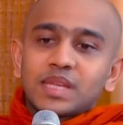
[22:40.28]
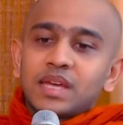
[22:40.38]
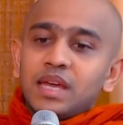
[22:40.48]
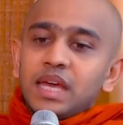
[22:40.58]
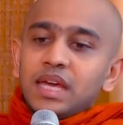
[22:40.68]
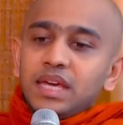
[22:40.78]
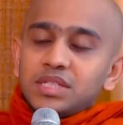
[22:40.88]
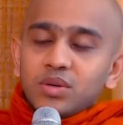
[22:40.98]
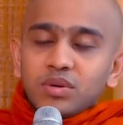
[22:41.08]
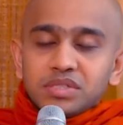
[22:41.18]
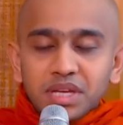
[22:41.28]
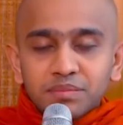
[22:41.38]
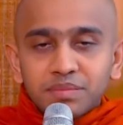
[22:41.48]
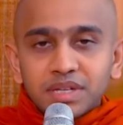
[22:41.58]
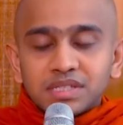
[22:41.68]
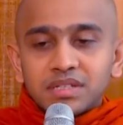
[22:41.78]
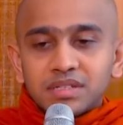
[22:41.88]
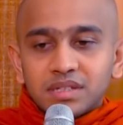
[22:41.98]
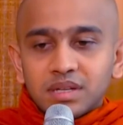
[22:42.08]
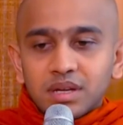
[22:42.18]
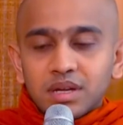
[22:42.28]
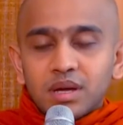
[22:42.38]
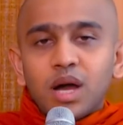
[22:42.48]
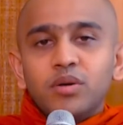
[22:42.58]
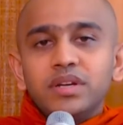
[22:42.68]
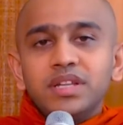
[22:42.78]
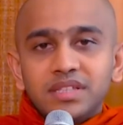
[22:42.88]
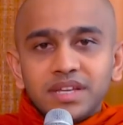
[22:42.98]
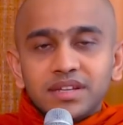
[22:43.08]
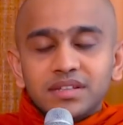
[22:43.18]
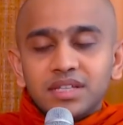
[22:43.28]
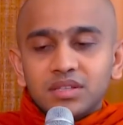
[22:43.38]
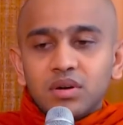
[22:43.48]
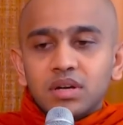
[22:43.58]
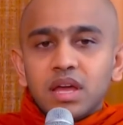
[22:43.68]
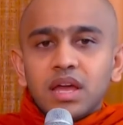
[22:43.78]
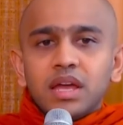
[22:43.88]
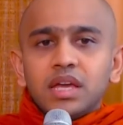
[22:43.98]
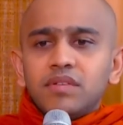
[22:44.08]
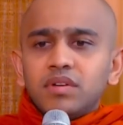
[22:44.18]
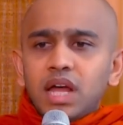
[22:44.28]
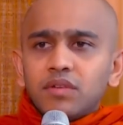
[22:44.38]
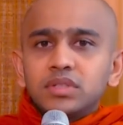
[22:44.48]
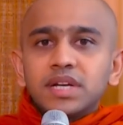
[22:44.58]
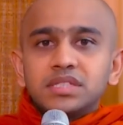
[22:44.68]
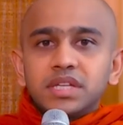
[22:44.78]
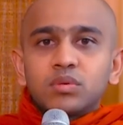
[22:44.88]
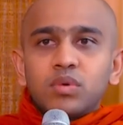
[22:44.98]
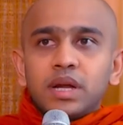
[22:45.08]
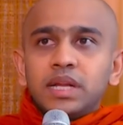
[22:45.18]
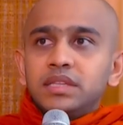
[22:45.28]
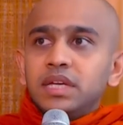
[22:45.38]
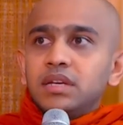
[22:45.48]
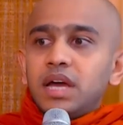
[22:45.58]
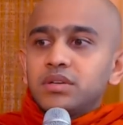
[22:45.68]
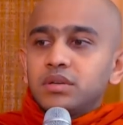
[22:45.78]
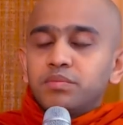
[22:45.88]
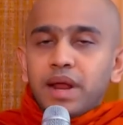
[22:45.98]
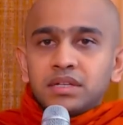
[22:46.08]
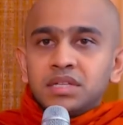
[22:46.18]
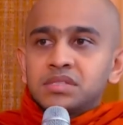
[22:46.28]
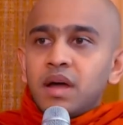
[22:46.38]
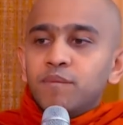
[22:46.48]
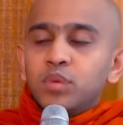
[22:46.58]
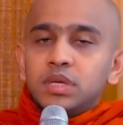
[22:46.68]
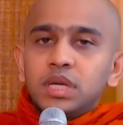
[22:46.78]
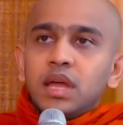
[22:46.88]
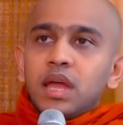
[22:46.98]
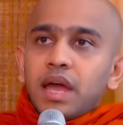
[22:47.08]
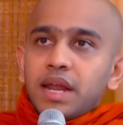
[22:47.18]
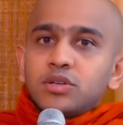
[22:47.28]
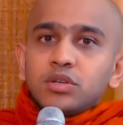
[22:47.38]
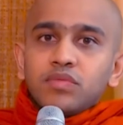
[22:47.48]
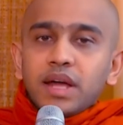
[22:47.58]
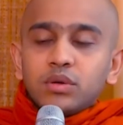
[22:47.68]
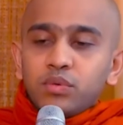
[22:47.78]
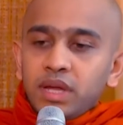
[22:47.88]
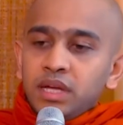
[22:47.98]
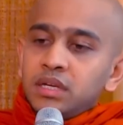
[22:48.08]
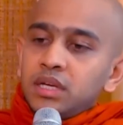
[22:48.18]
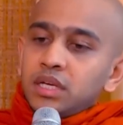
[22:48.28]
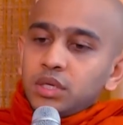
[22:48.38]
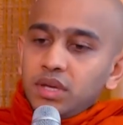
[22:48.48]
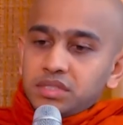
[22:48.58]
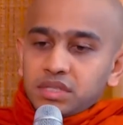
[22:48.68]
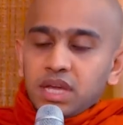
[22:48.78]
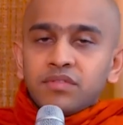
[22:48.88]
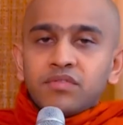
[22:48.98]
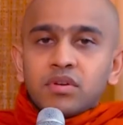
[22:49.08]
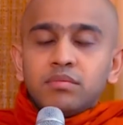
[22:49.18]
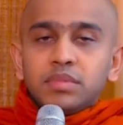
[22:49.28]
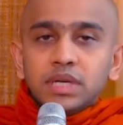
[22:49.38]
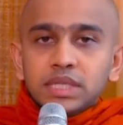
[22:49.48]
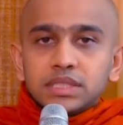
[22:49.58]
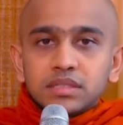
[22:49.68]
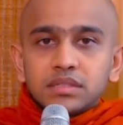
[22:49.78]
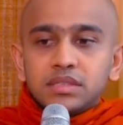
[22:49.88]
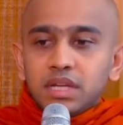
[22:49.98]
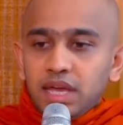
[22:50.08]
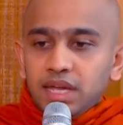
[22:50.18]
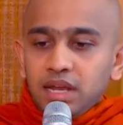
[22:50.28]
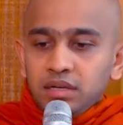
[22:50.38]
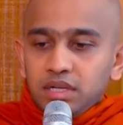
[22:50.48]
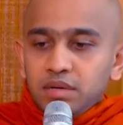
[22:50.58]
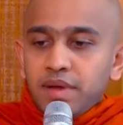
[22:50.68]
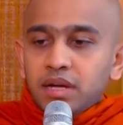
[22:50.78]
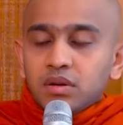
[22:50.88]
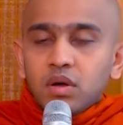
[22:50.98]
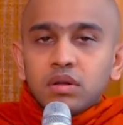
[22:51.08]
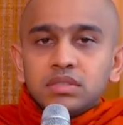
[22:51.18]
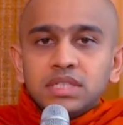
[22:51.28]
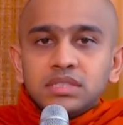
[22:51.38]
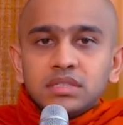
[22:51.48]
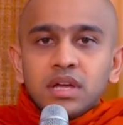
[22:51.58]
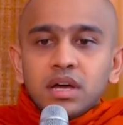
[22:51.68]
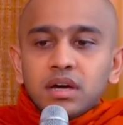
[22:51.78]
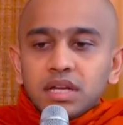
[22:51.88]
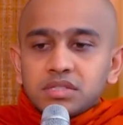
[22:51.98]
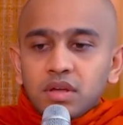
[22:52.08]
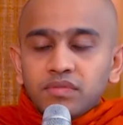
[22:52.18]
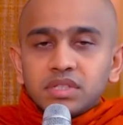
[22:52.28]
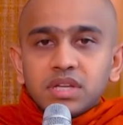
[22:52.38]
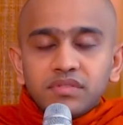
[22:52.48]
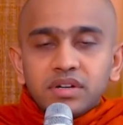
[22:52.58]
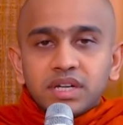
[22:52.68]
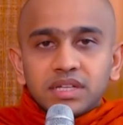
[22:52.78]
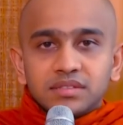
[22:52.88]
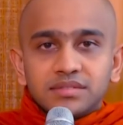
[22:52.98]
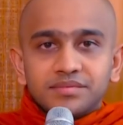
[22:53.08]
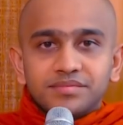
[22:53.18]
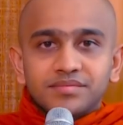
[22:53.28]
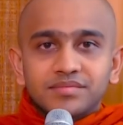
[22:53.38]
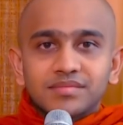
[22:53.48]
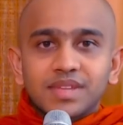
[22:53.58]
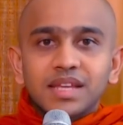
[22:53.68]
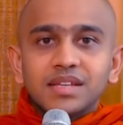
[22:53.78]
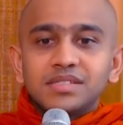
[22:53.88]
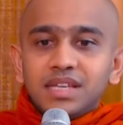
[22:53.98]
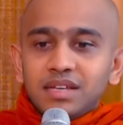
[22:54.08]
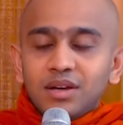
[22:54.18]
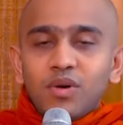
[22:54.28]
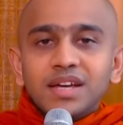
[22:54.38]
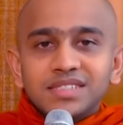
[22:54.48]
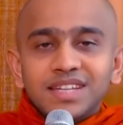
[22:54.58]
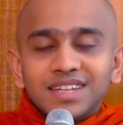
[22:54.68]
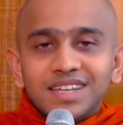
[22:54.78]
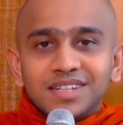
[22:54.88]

He saw a sick person. How did he think? He thought, even I would get sick one day. Then I should practice Dhamma and I should find a way to escape from birth. Then I can abandon all this rest of the suffering. See, a wise thinking.